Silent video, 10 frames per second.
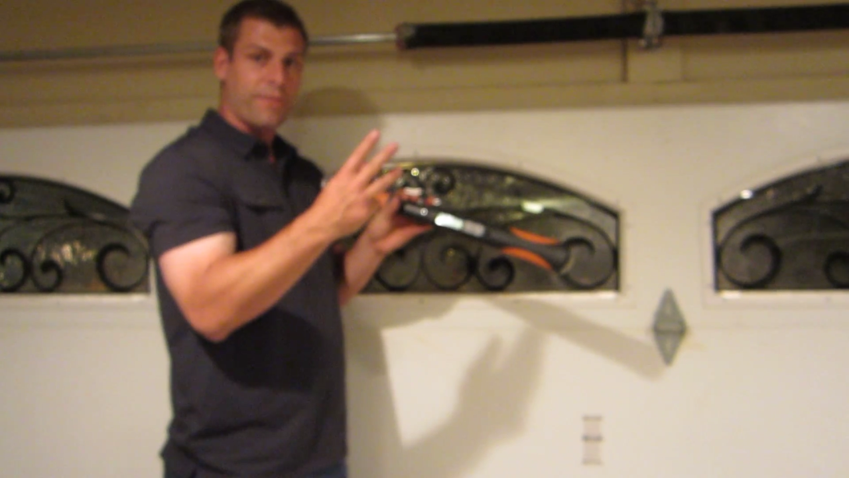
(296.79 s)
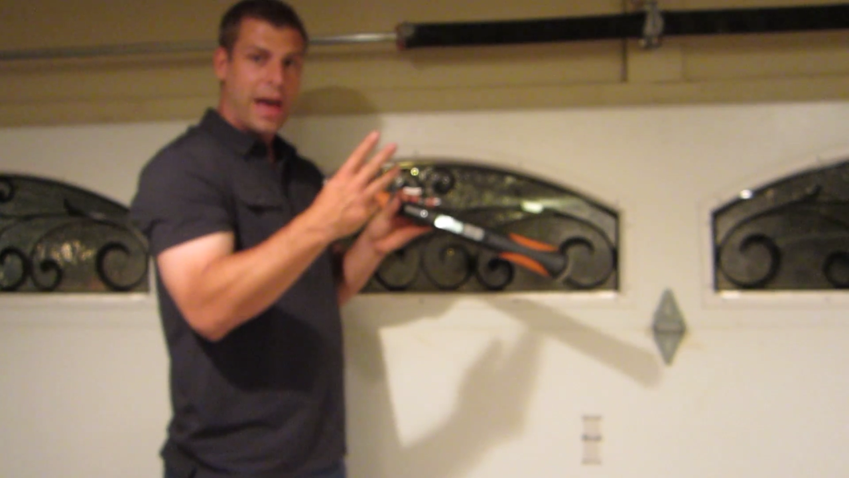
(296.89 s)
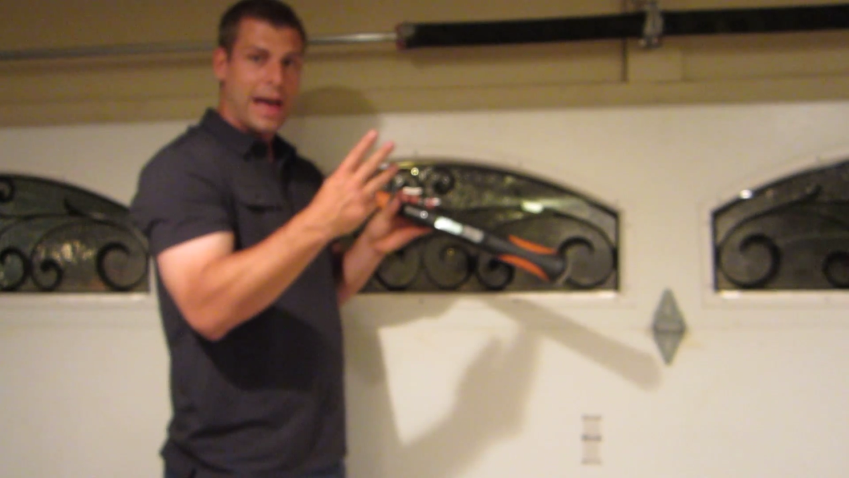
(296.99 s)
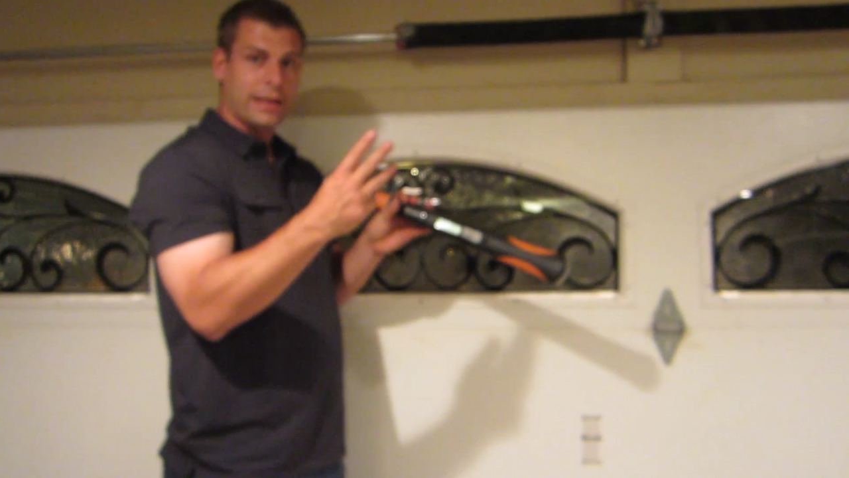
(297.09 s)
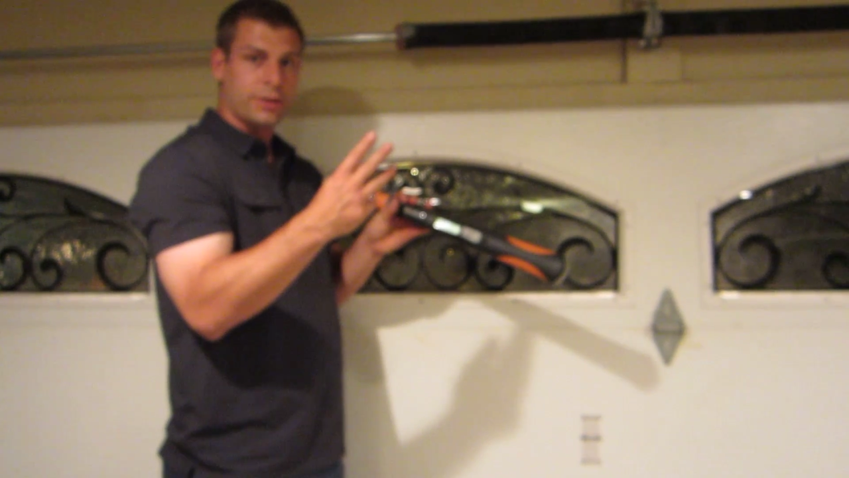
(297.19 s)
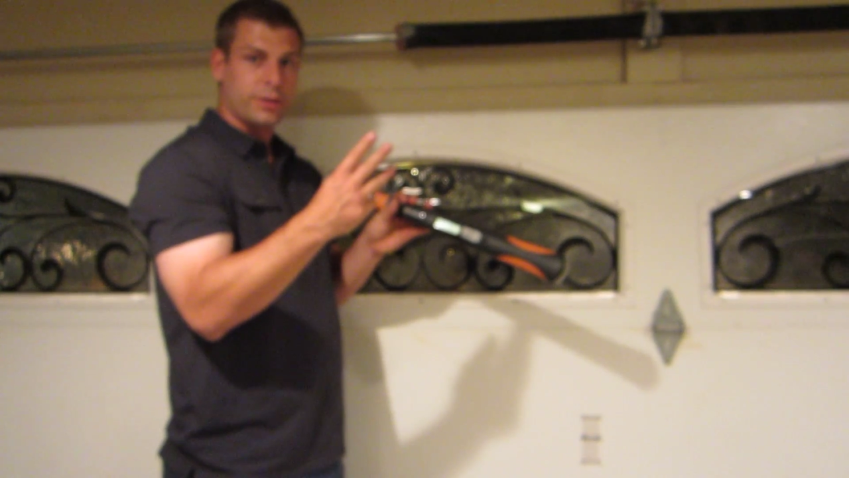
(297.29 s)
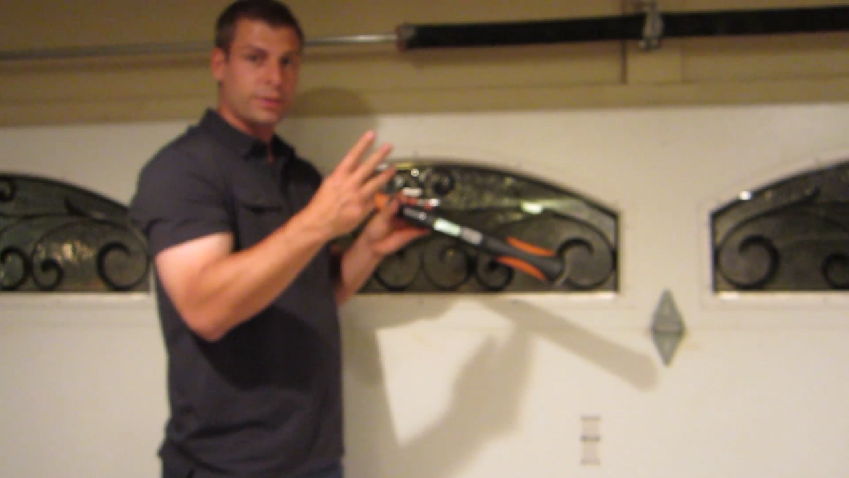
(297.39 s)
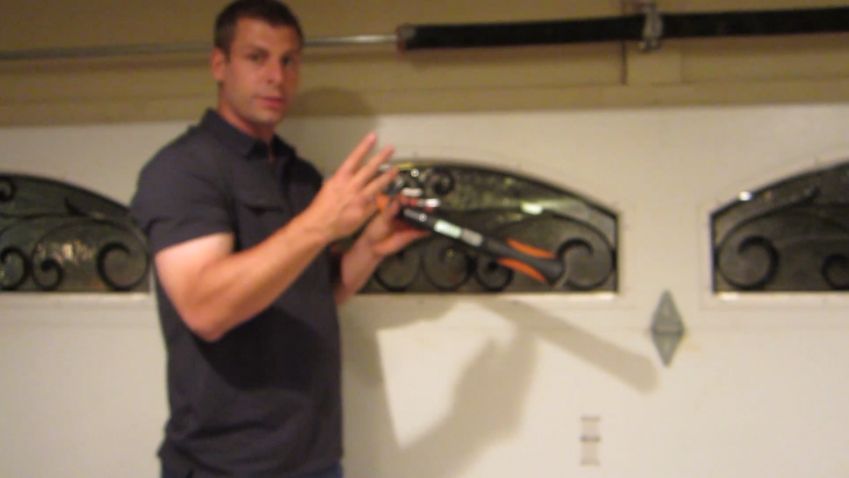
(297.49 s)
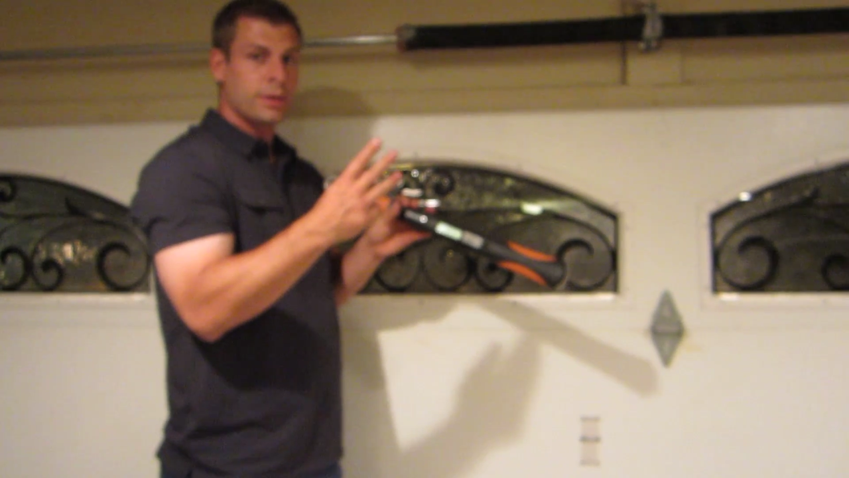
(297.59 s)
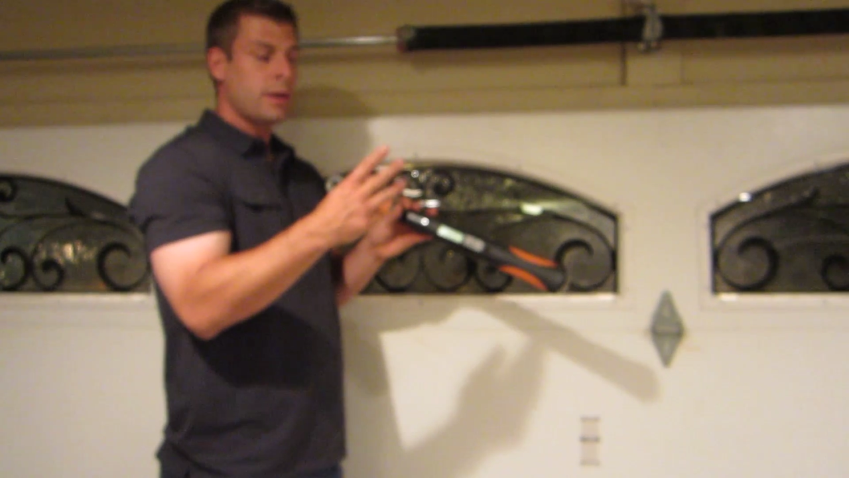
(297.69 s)

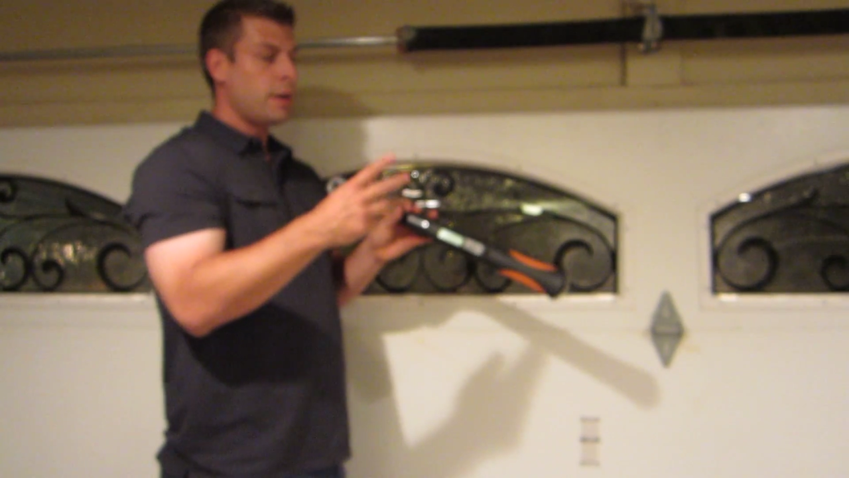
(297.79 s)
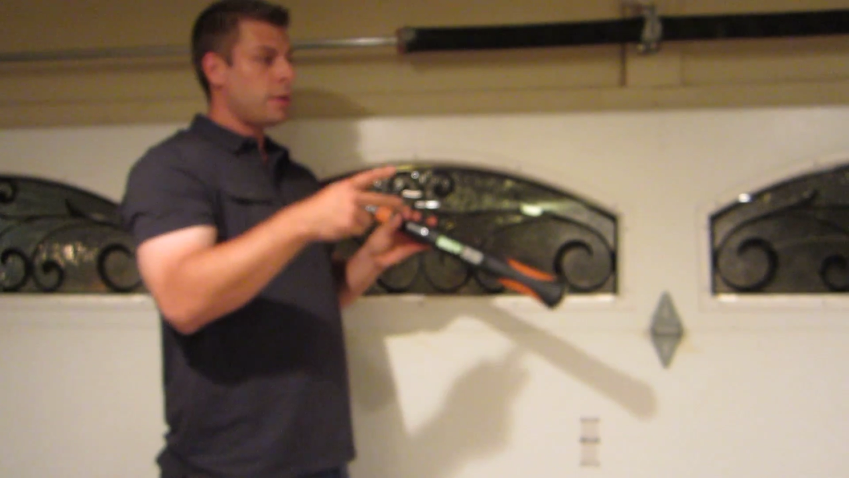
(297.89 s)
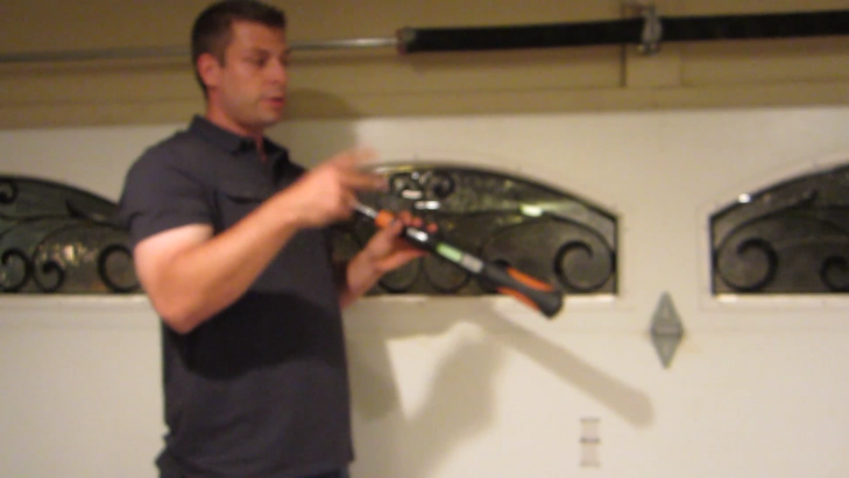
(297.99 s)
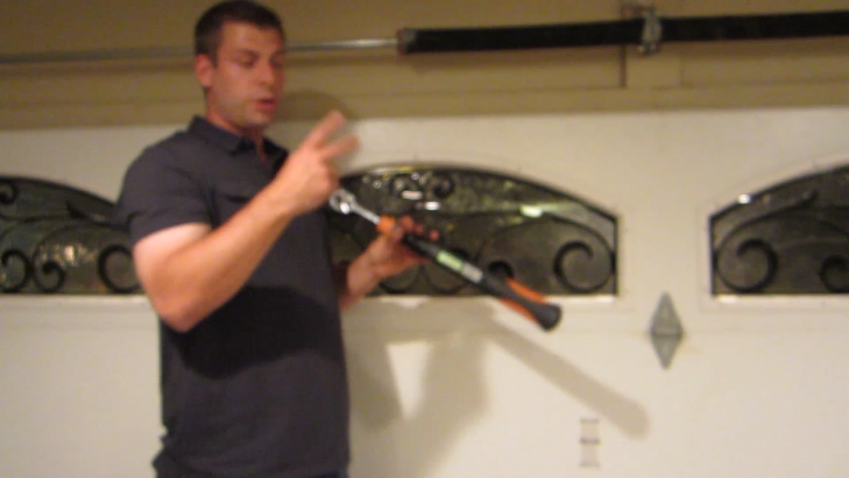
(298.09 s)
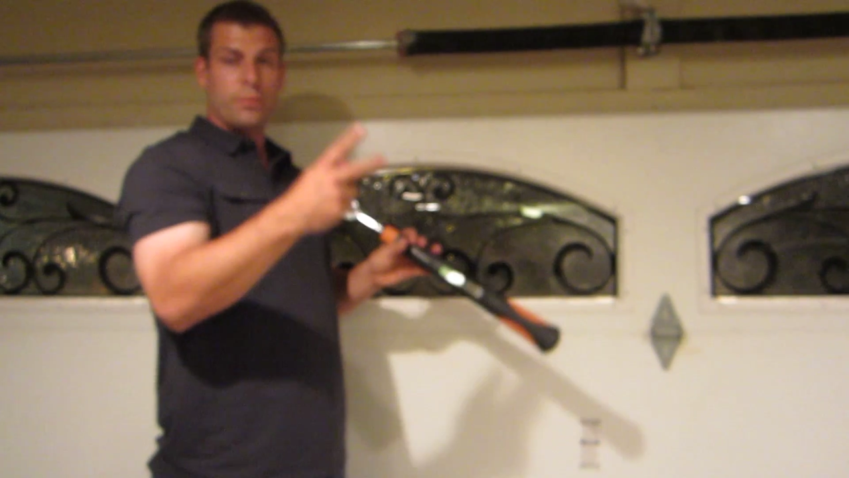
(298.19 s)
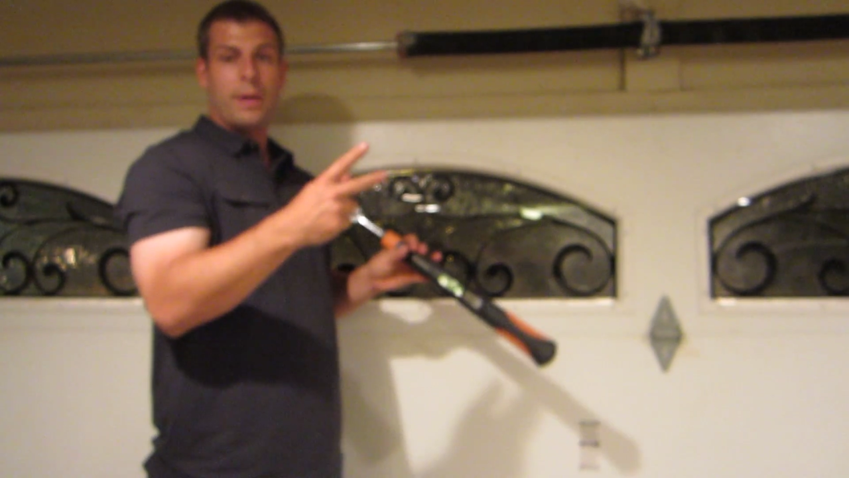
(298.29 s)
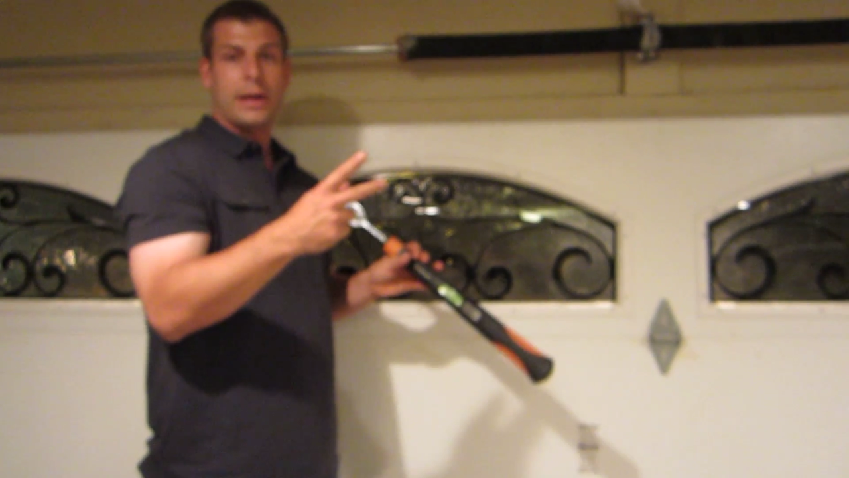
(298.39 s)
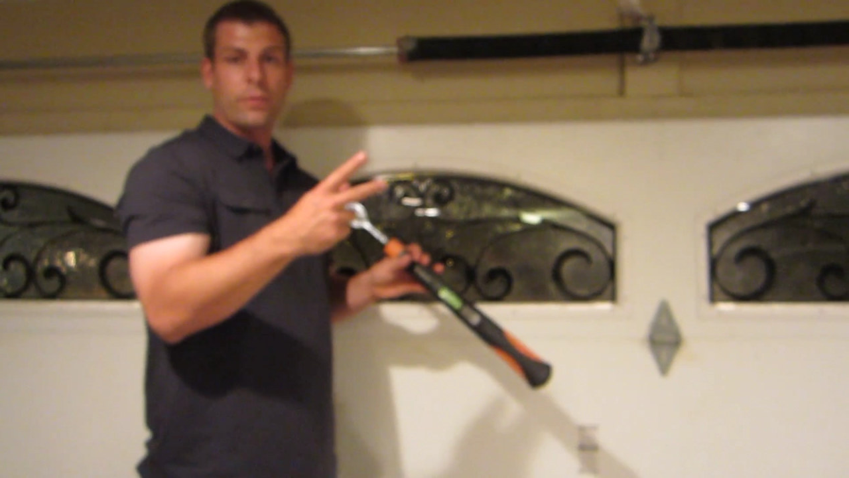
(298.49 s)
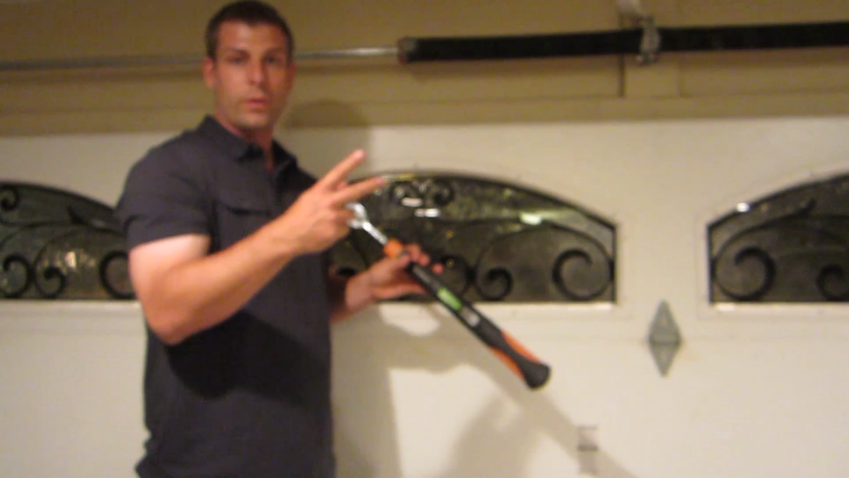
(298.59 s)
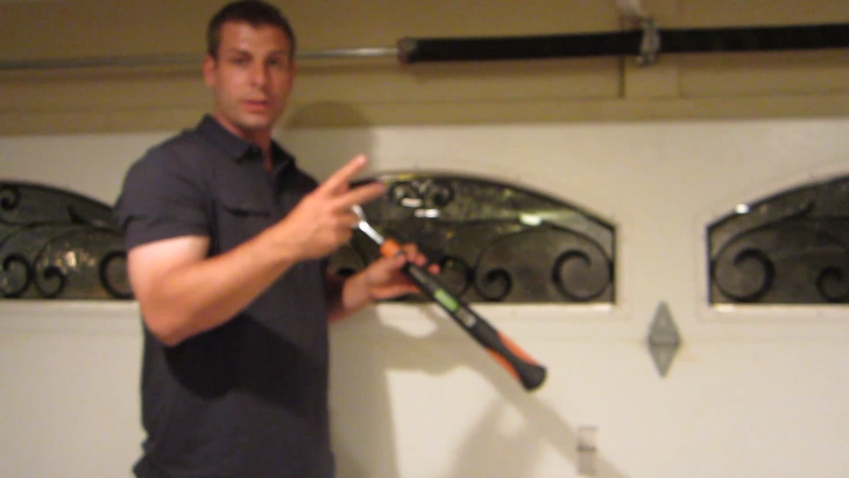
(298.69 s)
factors, two
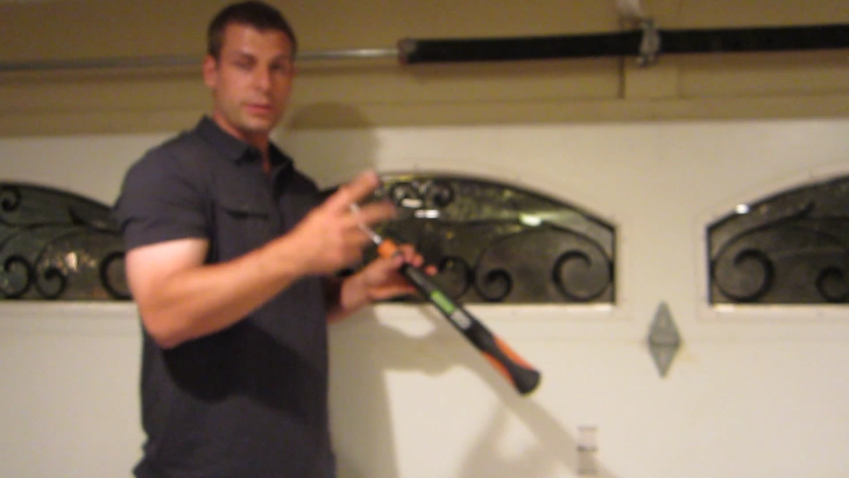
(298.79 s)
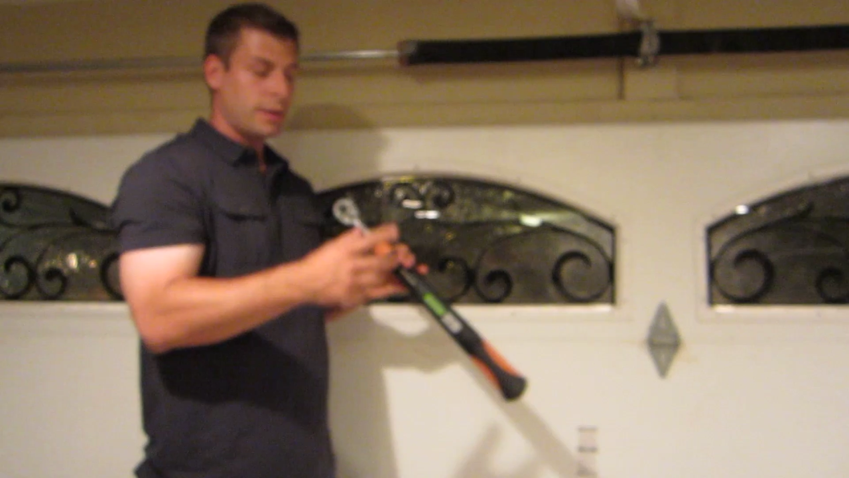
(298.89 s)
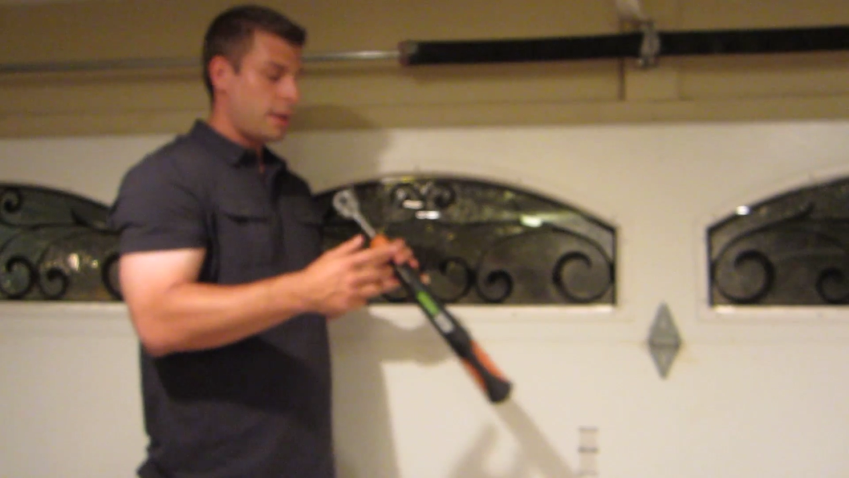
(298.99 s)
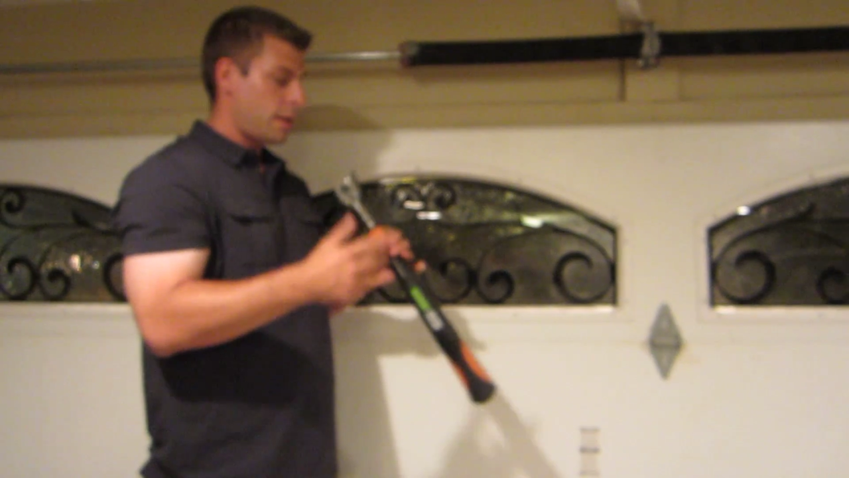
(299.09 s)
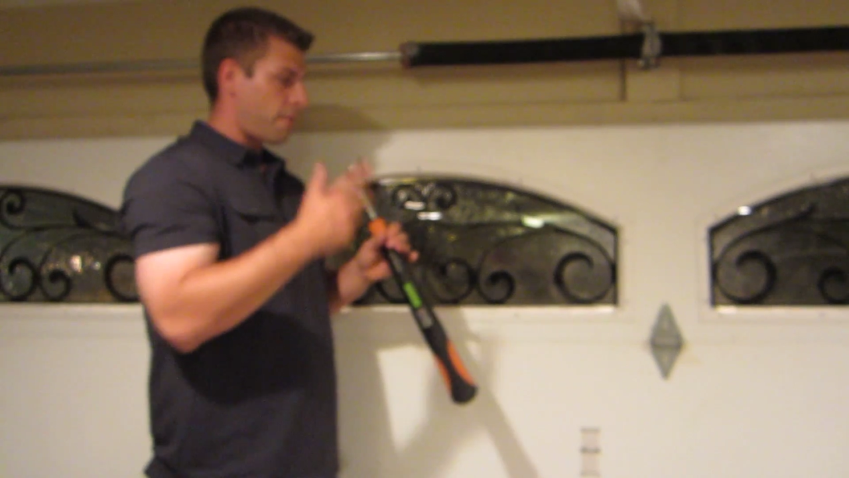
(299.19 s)
main ones.